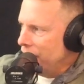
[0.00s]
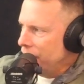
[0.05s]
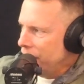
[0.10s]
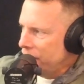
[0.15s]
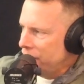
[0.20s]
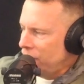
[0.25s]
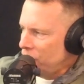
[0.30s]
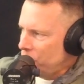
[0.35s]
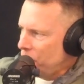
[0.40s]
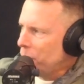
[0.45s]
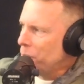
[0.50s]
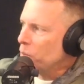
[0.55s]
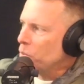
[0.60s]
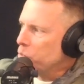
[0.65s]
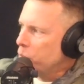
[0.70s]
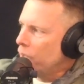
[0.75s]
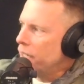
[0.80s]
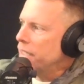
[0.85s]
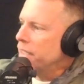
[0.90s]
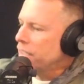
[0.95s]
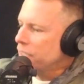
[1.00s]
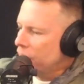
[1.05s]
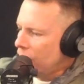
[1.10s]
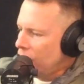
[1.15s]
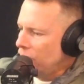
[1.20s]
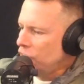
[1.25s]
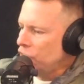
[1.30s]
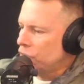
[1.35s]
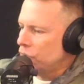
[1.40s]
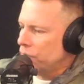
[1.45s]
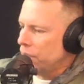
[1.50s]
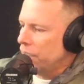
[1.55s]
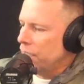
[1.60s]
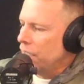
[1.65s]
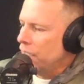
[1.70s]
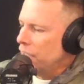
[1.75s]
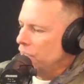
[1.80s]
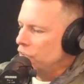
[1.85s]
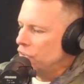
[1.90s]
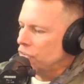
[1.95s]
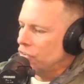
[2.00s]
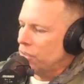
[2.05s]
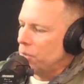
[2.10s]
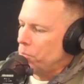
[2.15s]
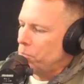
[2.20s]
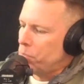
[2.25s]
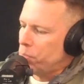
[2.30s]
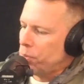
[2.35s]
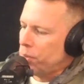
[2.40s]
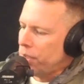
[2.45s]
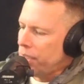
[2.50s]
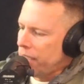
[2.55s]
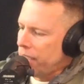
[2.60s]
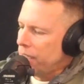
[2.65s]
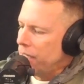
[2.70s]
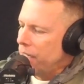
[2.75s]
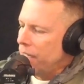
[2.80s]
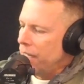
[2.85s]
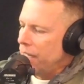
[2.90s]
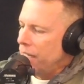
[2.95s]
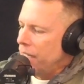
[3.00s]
Like, these people are running the country. Just complete.